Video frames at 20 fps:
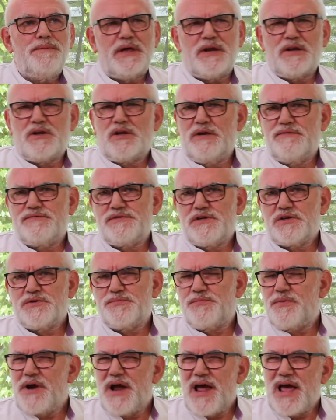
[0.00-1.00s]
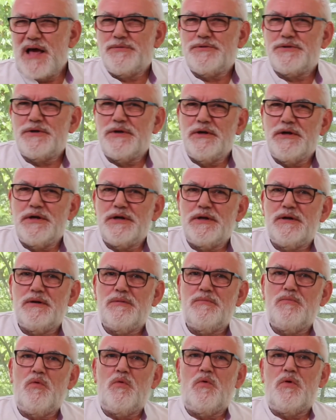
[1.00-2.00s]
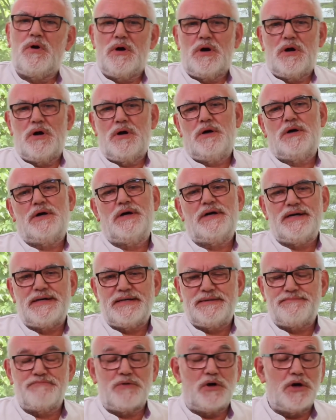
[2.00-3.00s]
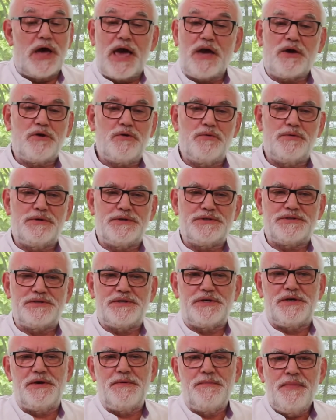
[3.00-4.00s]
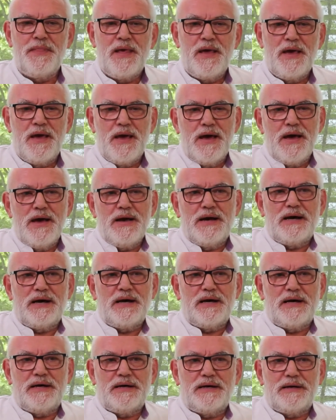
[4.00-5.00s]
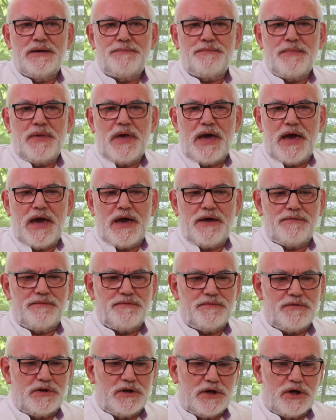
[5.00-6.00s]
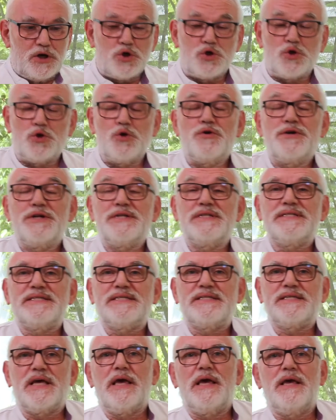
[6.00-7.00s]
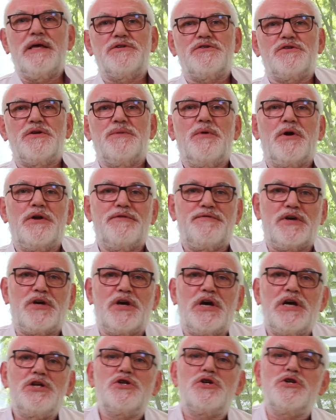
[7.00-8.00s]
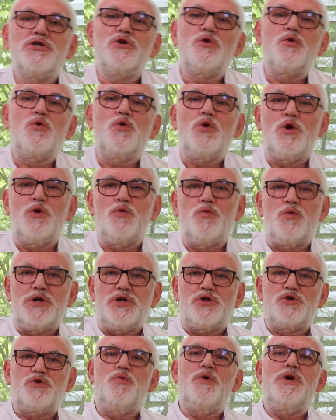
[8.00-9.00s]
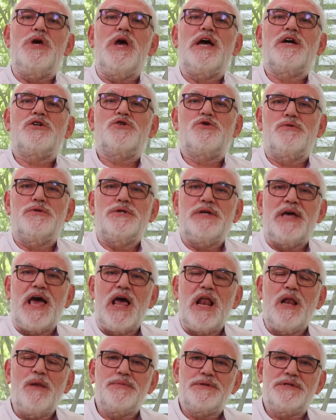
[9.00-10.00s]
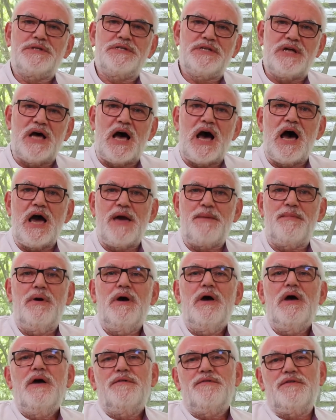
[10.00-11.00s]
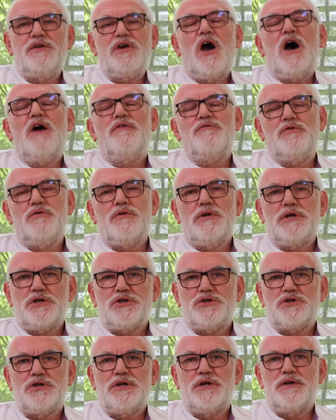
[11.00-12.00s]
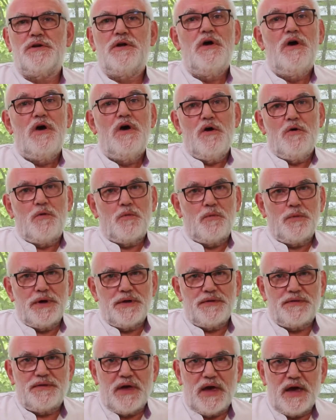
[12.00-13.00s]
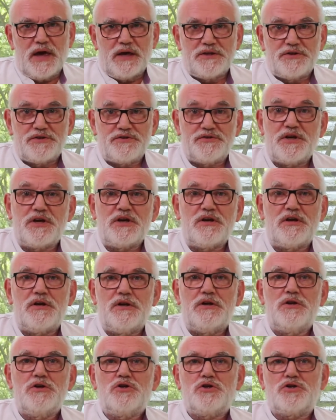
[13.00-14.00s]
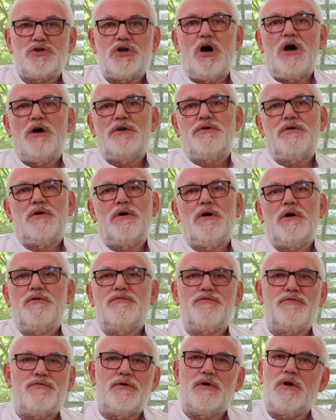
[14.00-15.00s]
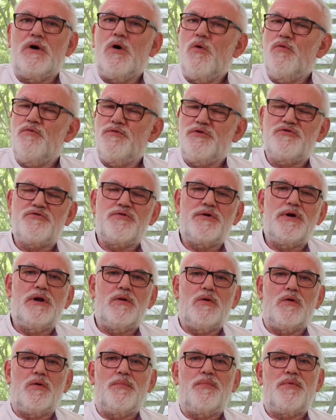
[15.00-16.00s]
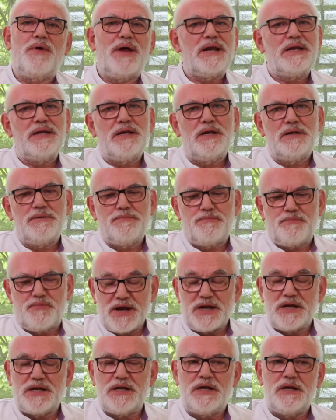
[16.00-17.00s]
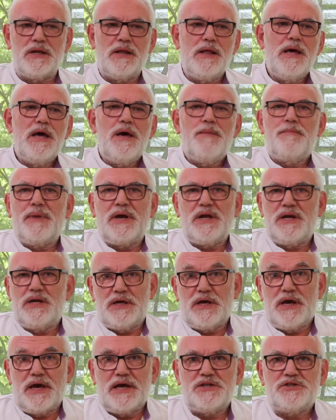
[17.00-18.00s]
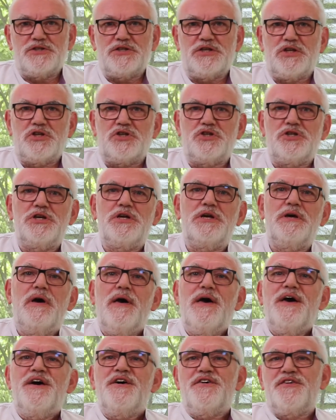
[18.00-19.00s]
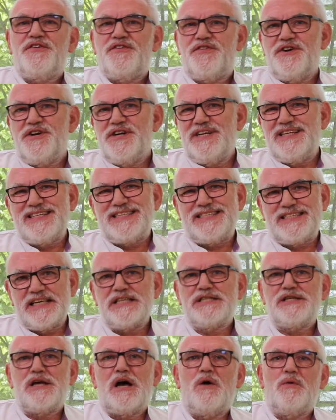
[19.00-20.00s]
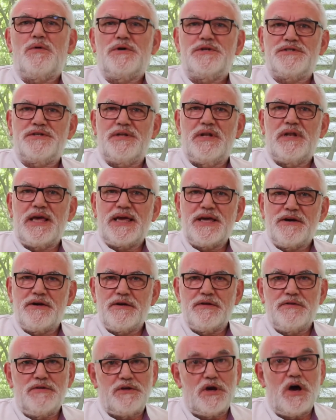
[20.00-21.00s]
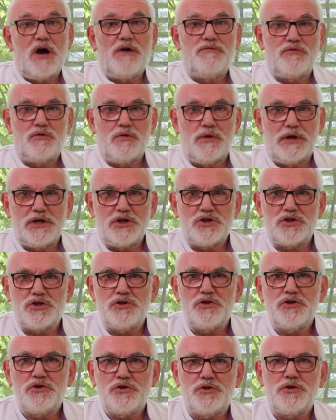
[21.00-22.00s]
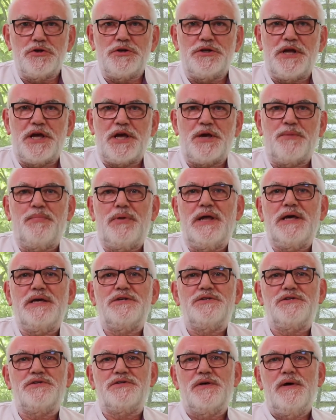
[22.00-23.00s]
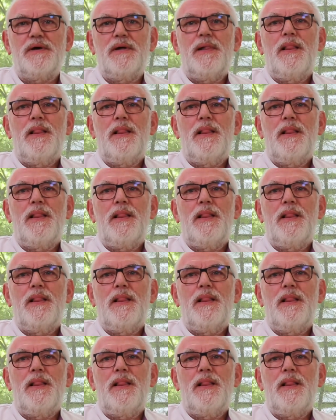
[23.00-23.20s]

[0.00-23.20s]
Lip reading: that gives us perhaps a little more accuracy and assurance is a modification in which we actually help time the ovulation with a single shot of Ovitrel or Pregnil, mainly HCG. 36 hours later the ovulation should take place,